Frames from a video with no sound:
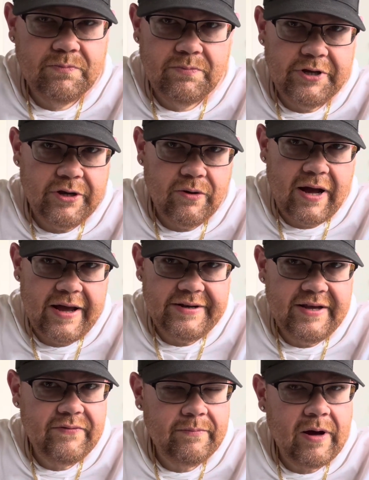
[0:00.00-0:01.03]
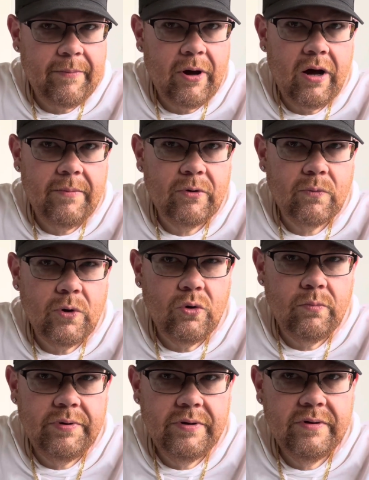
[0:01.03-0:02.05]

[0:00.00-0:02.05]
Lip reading: I had given my mom a rope,